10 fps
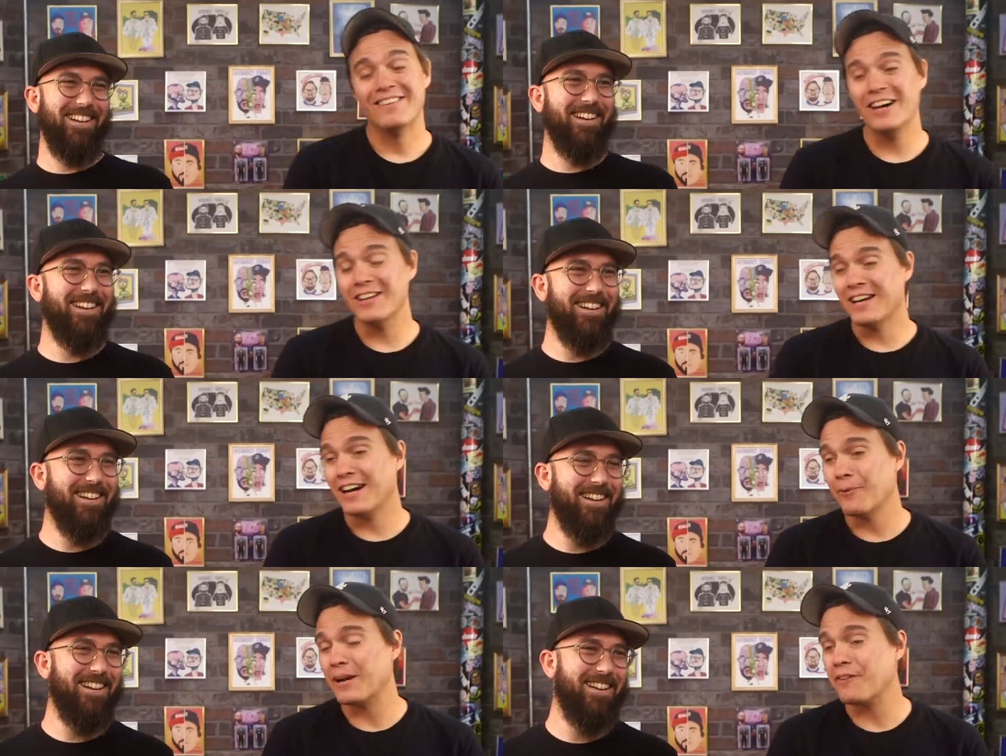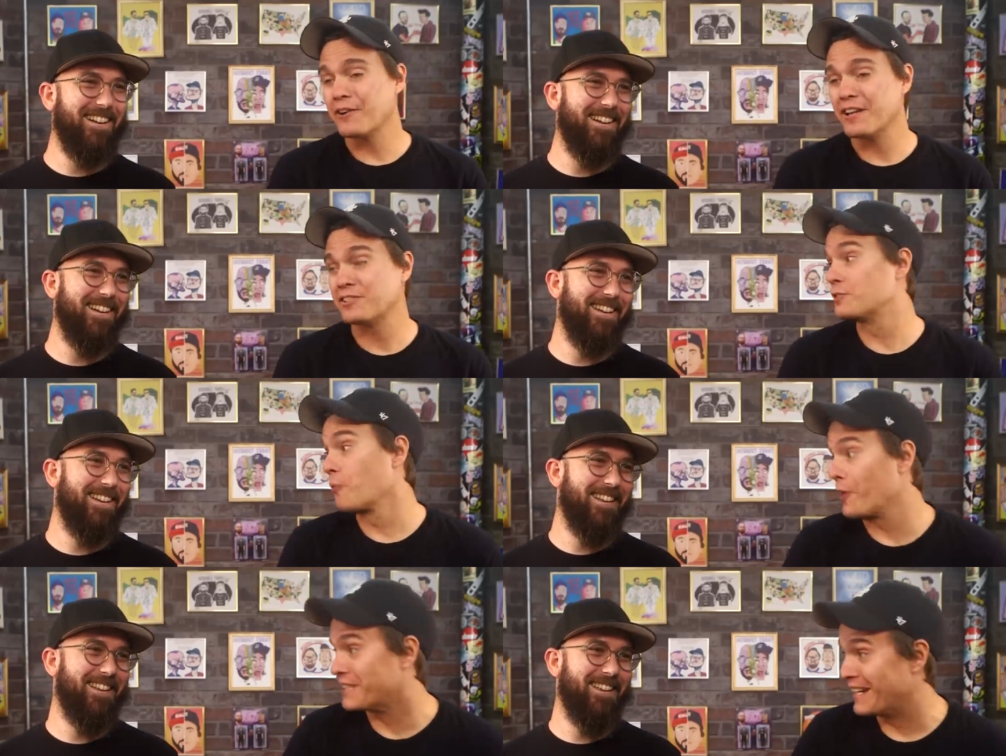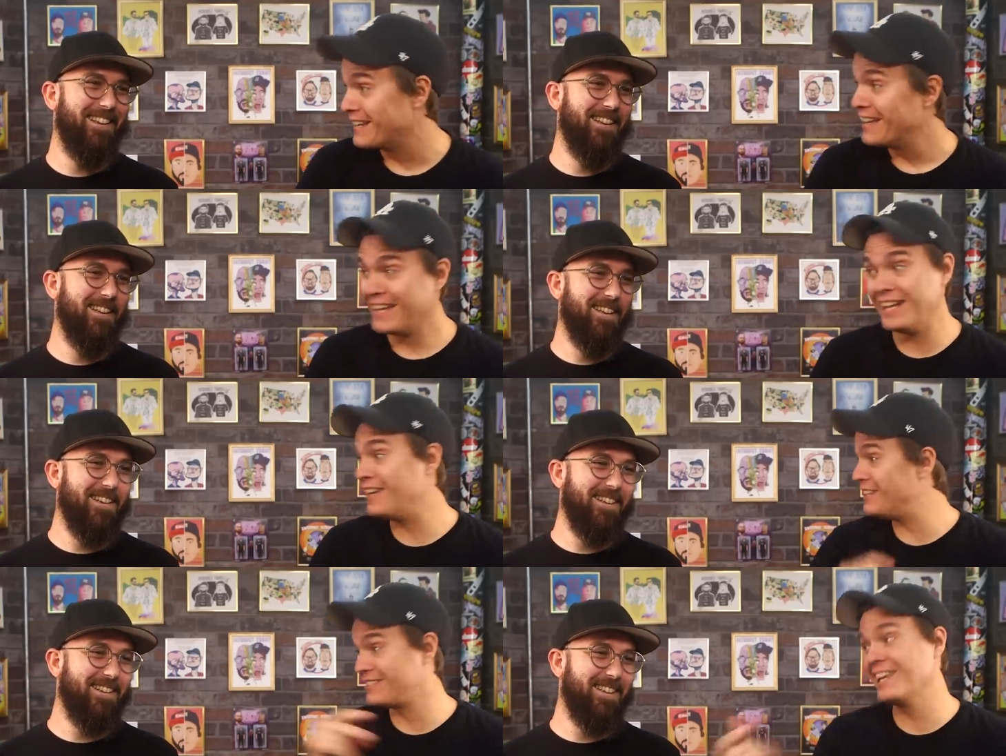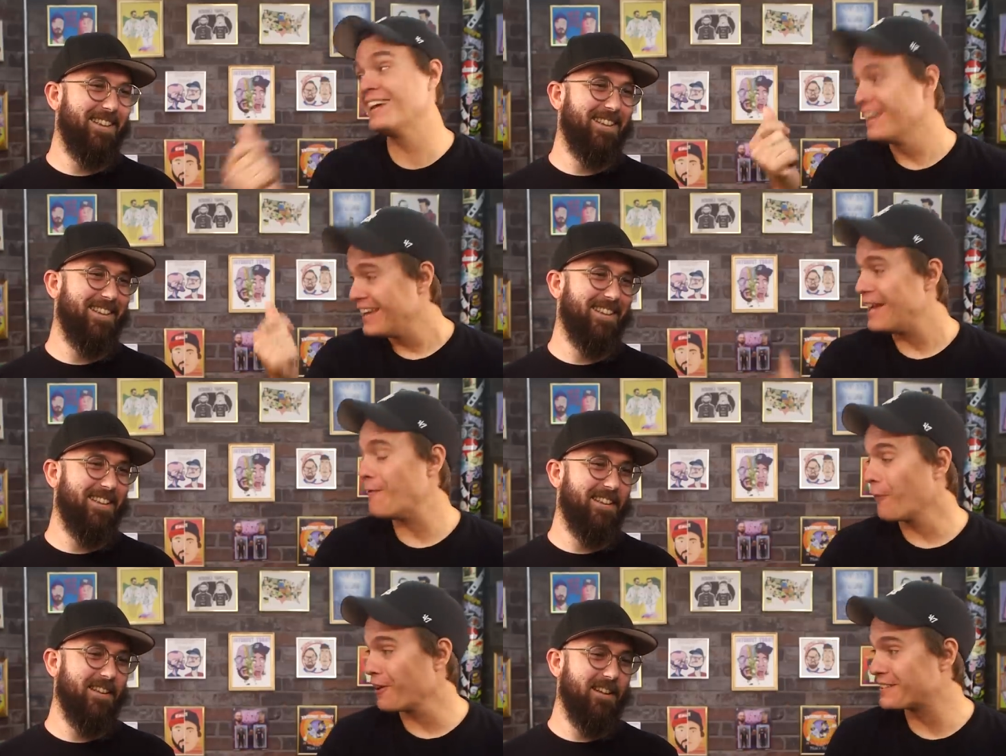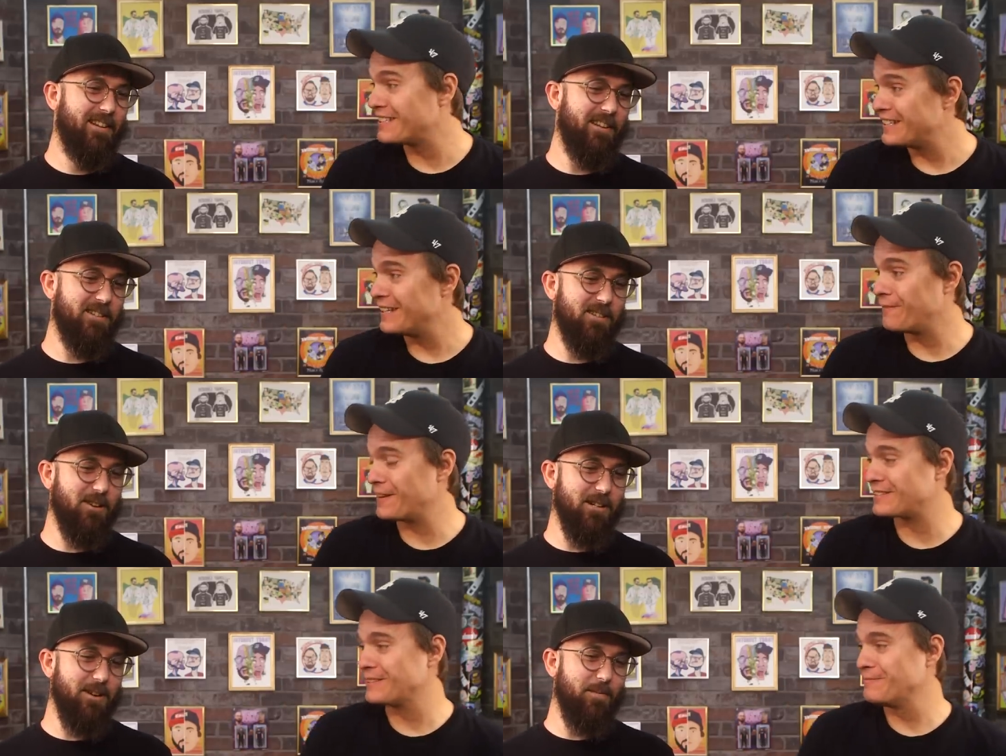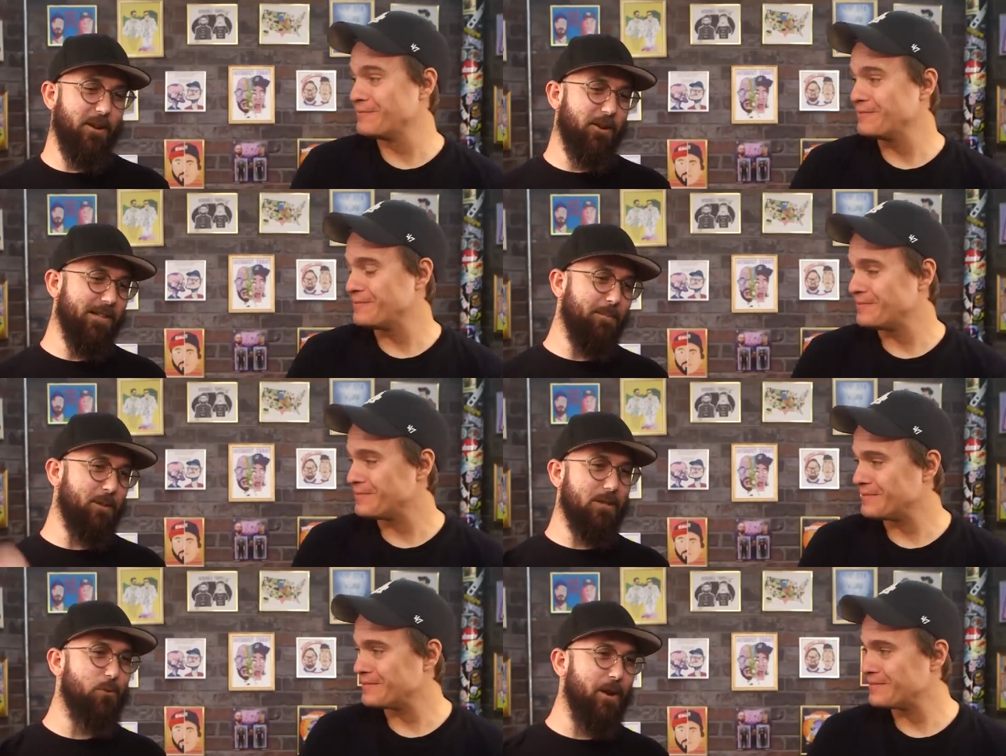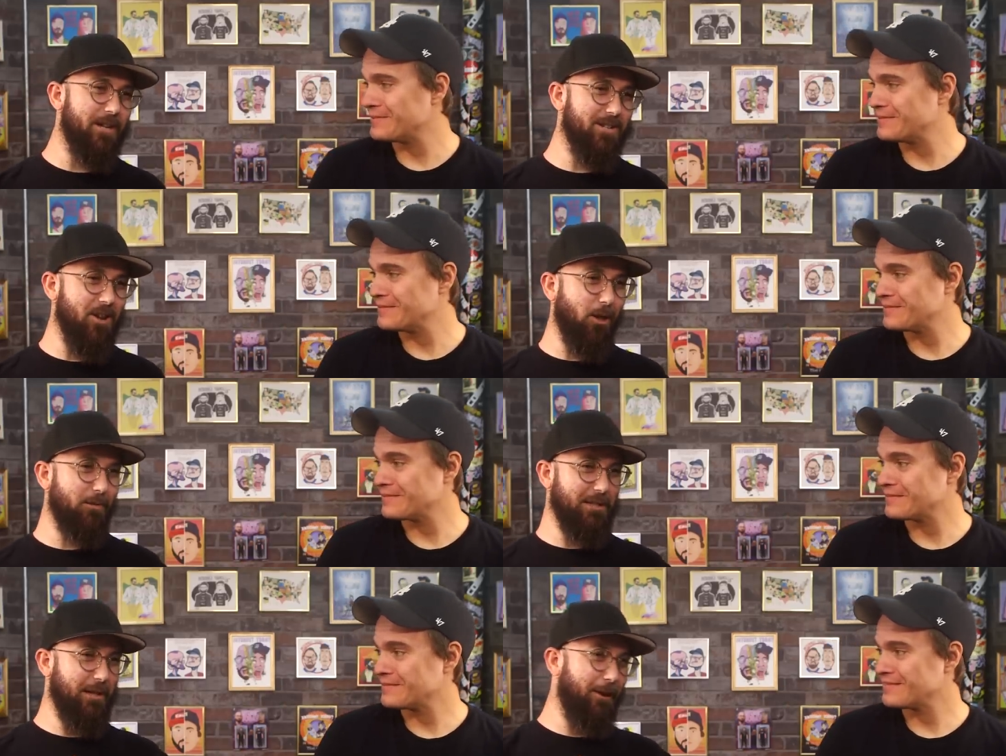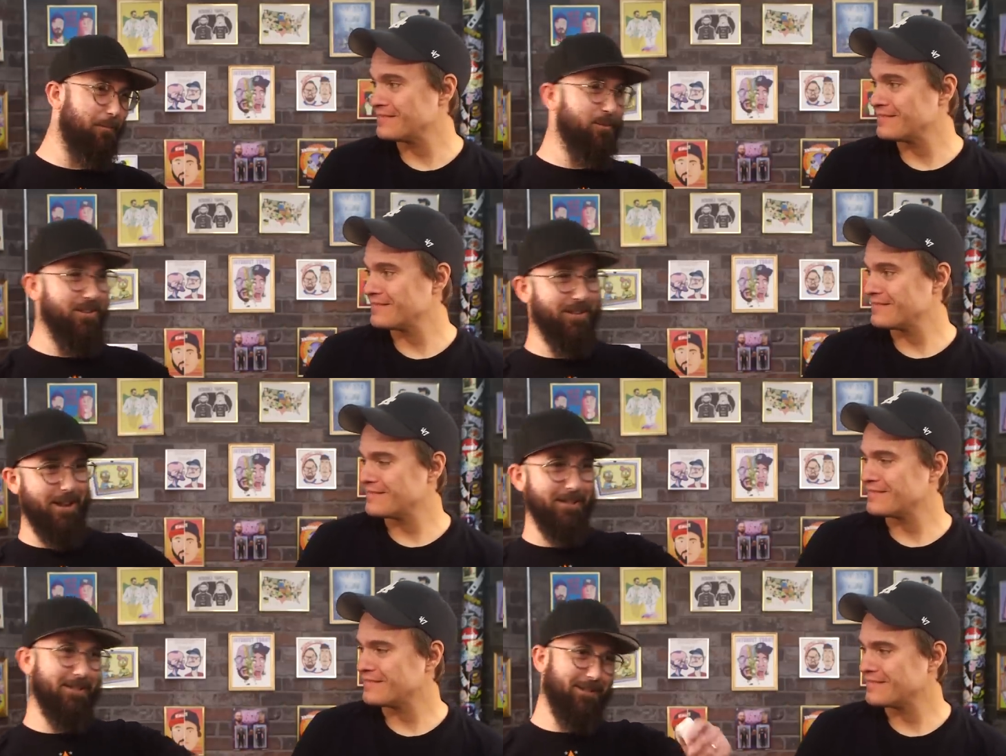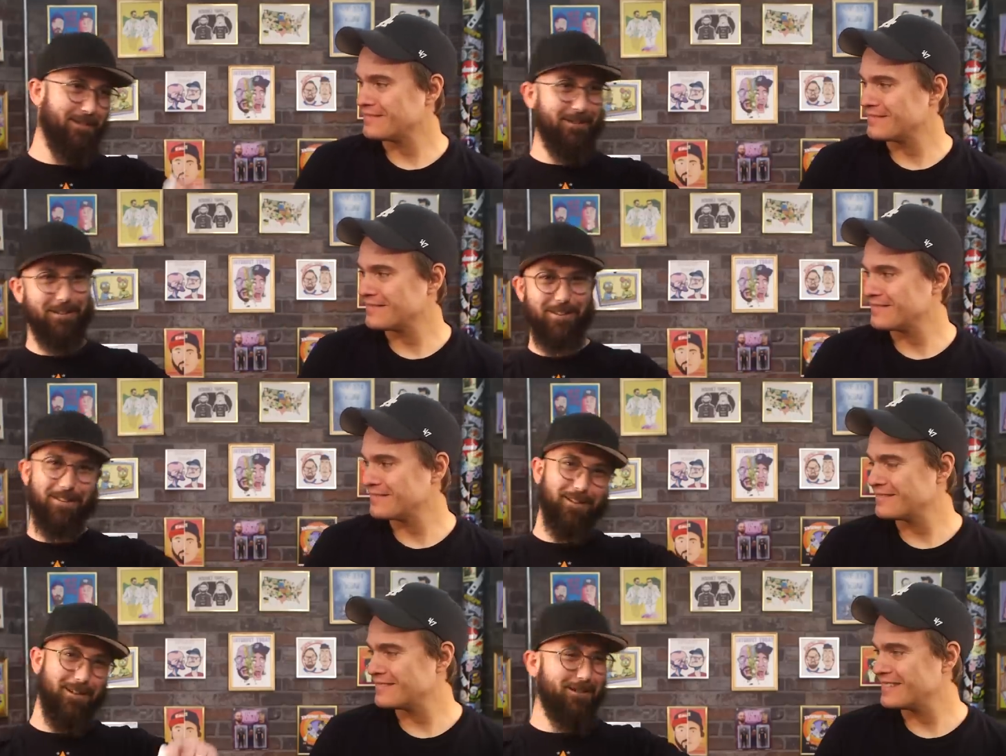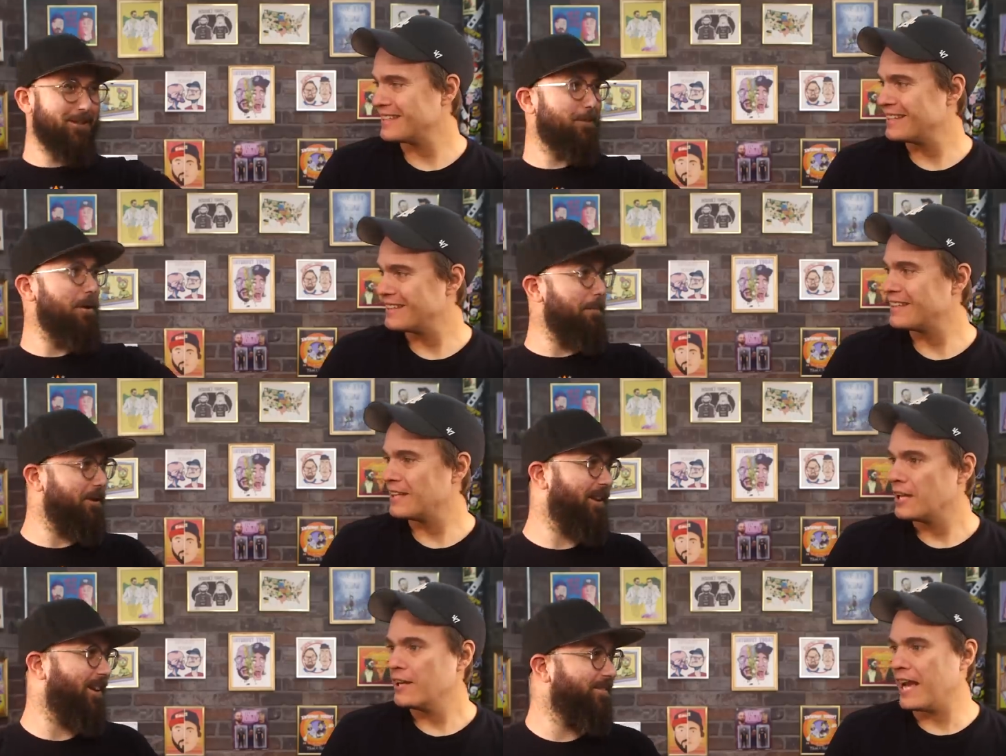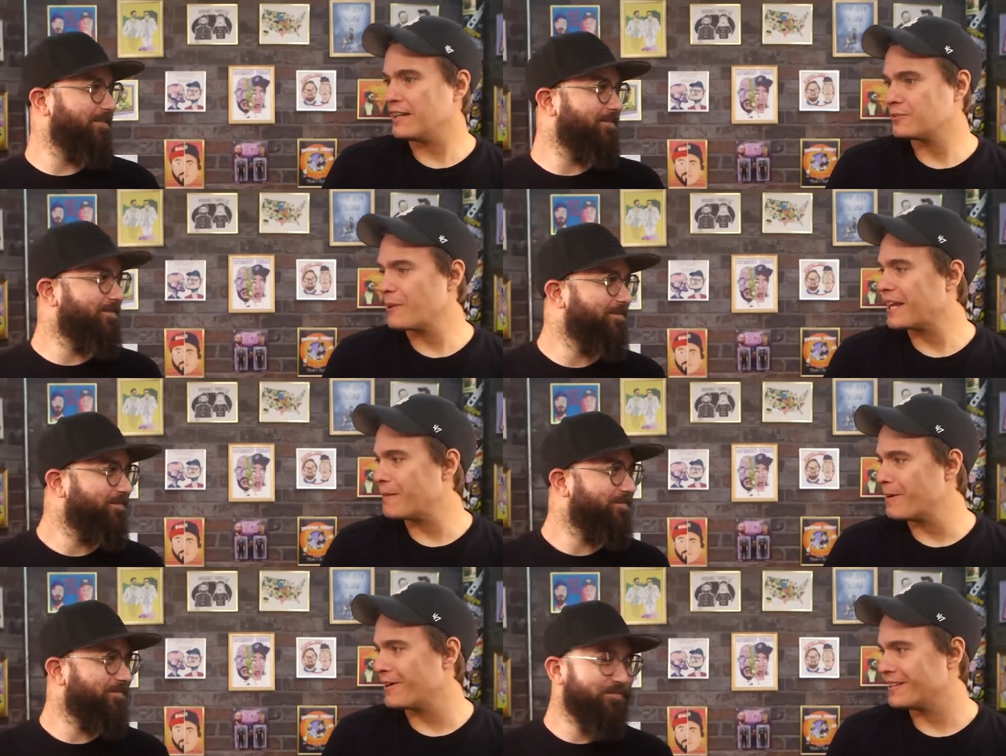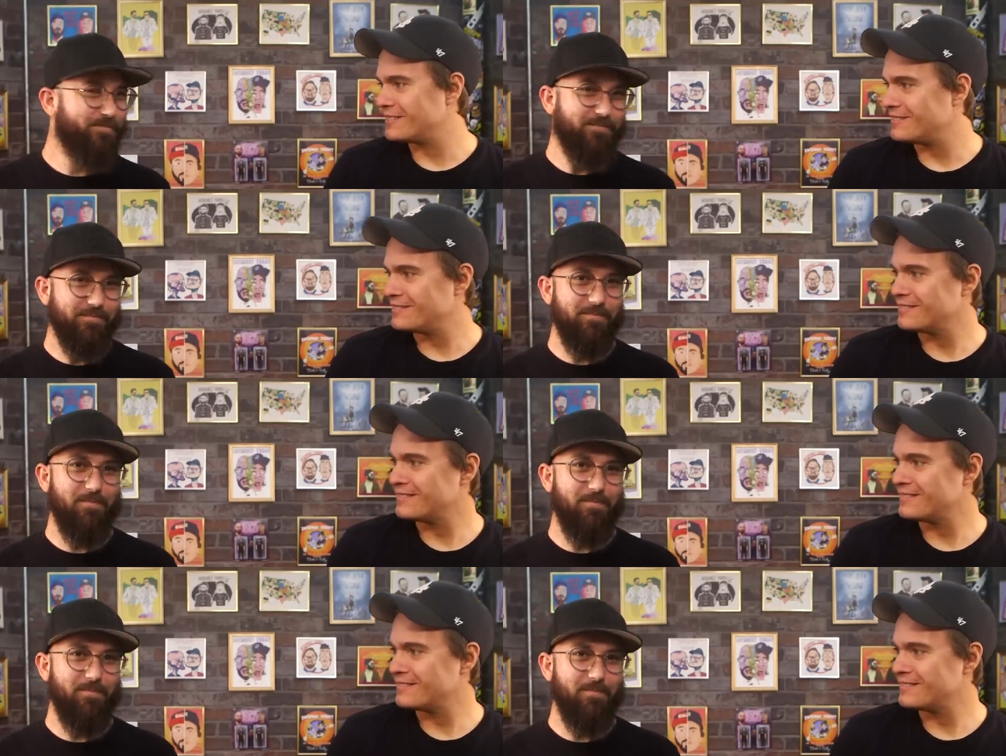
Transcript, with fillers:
Speaker 1: Well, uh, whatever it is, it's working. It worked. They
Speaker 2: just hooked up. They hooked up a syringe to all of his limbs, and that's he's just a puppet now. Yeah, it's Weekend at Bernie's.